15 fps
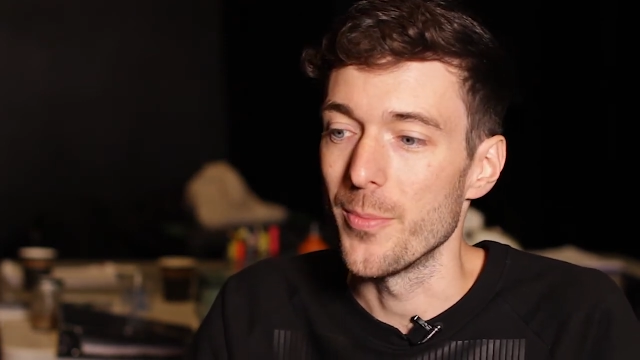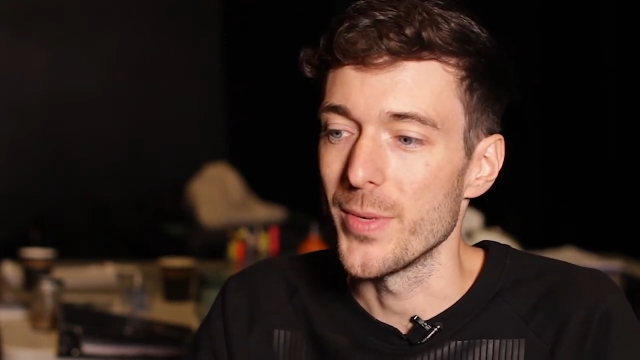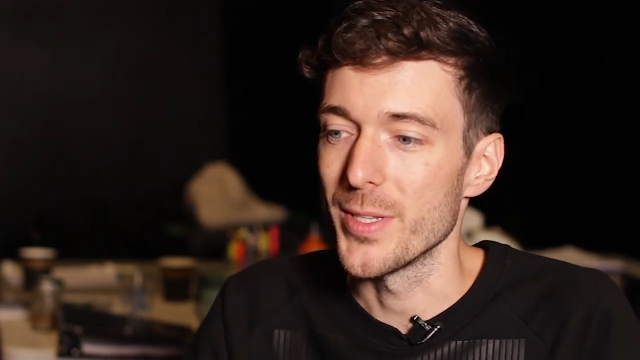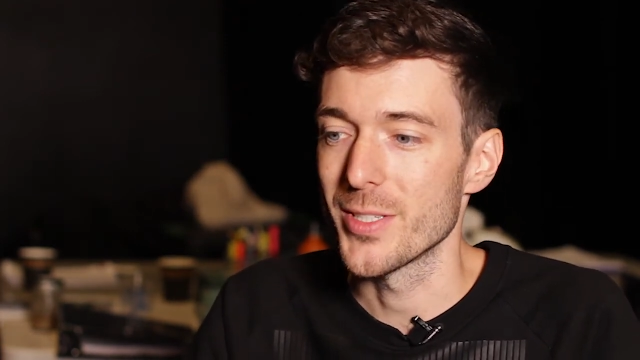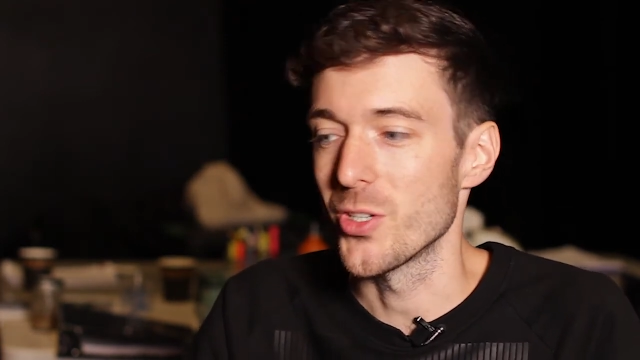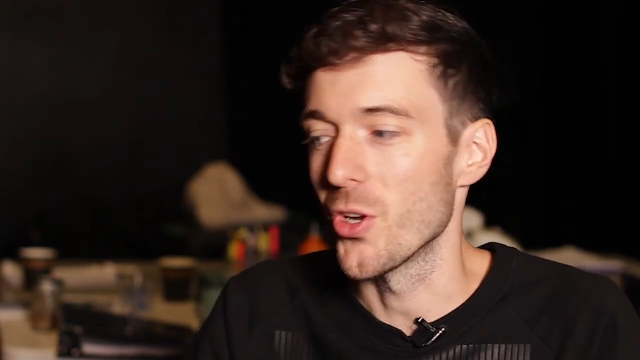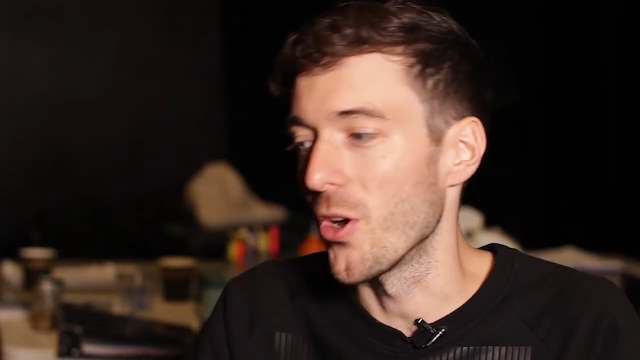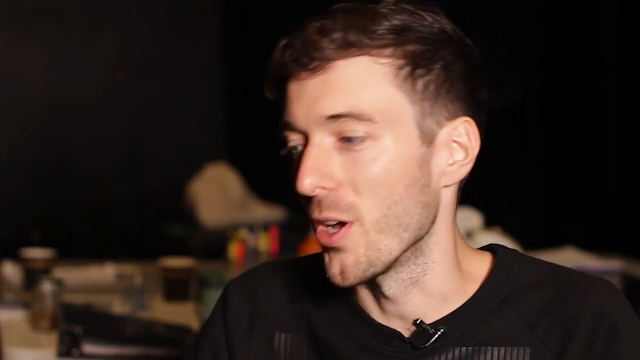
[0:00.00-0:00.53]

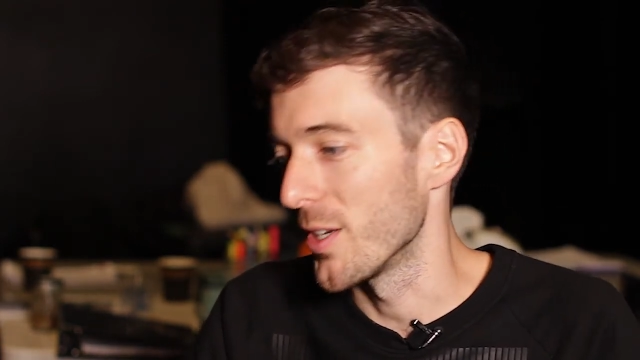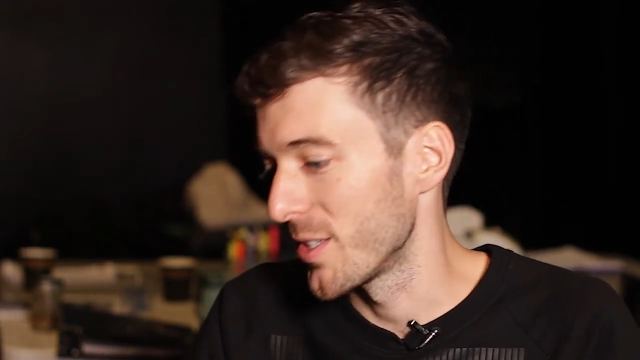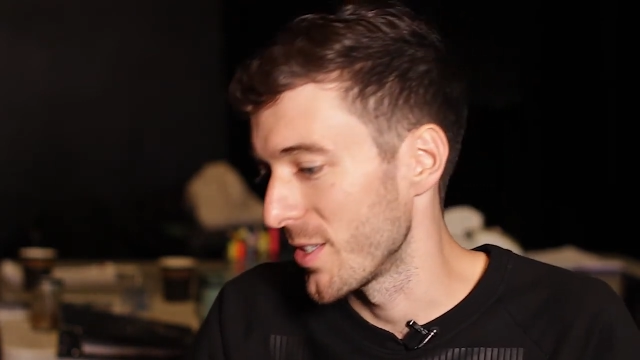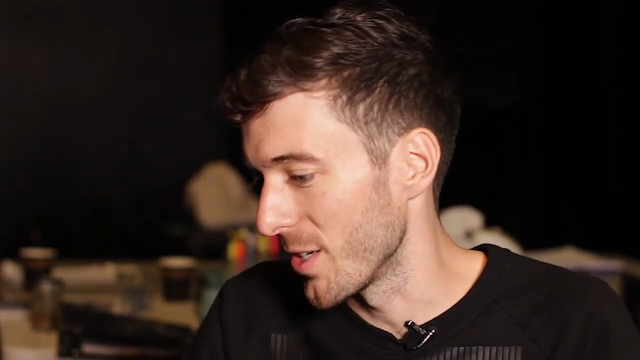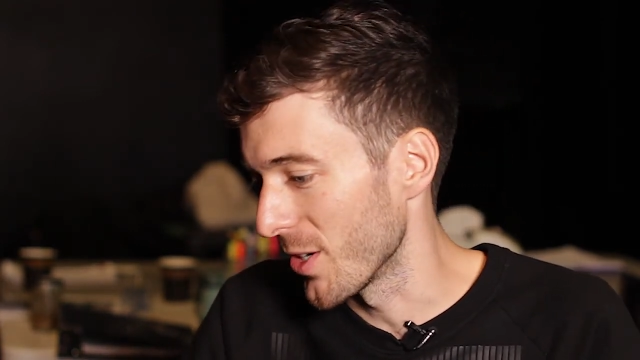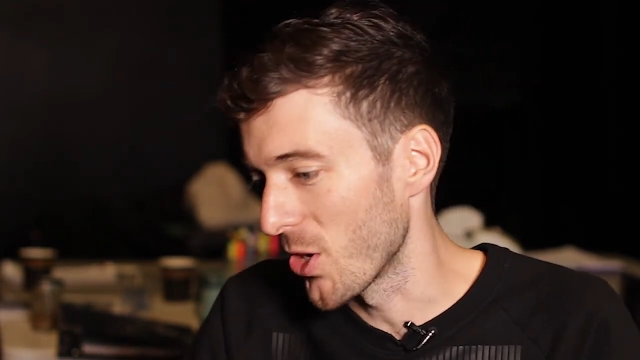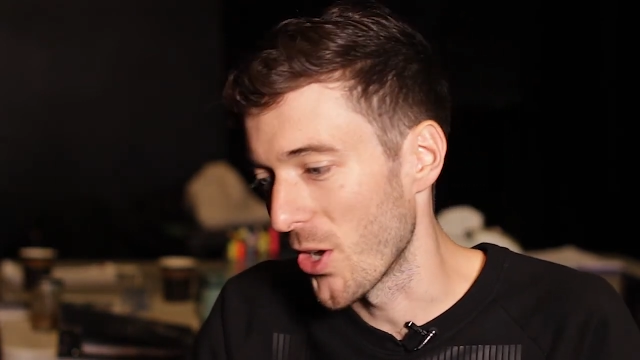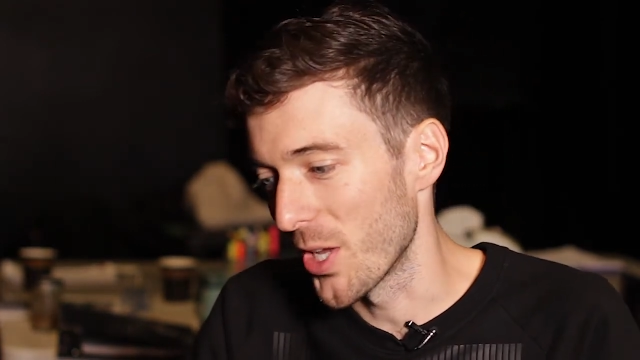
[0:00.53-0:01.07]
It's
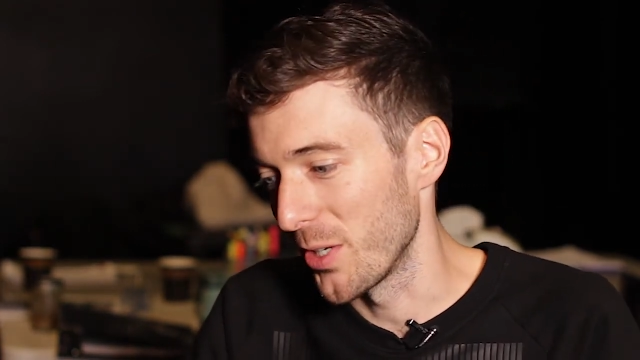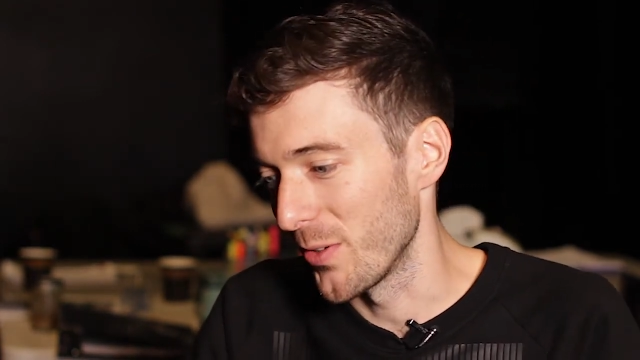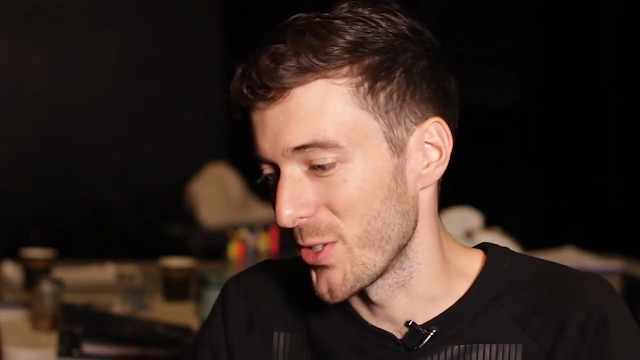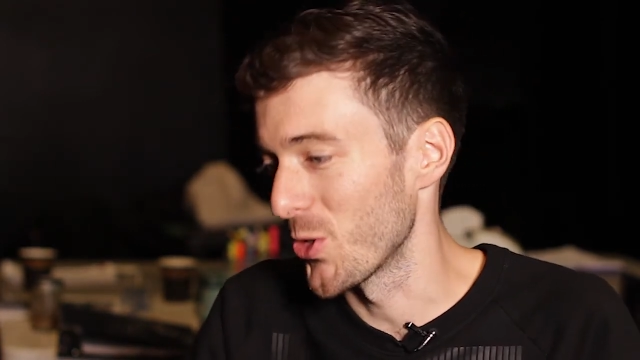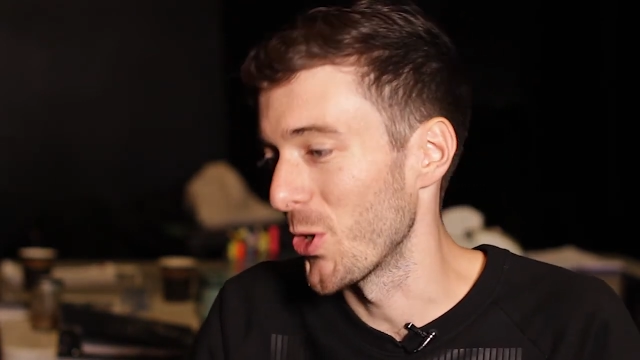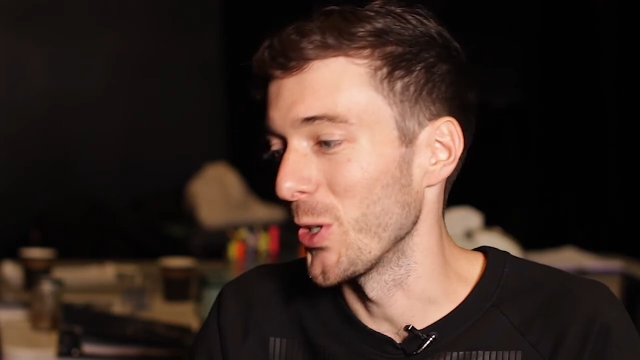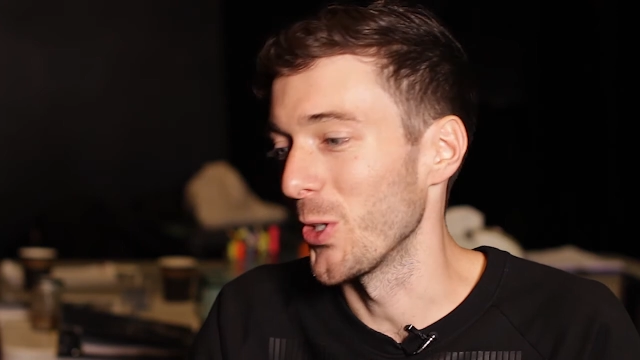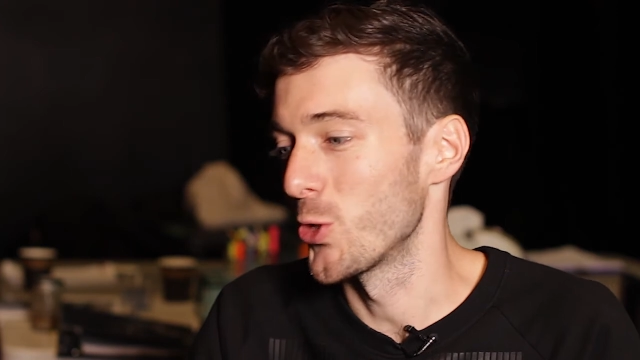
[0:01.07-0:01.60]
not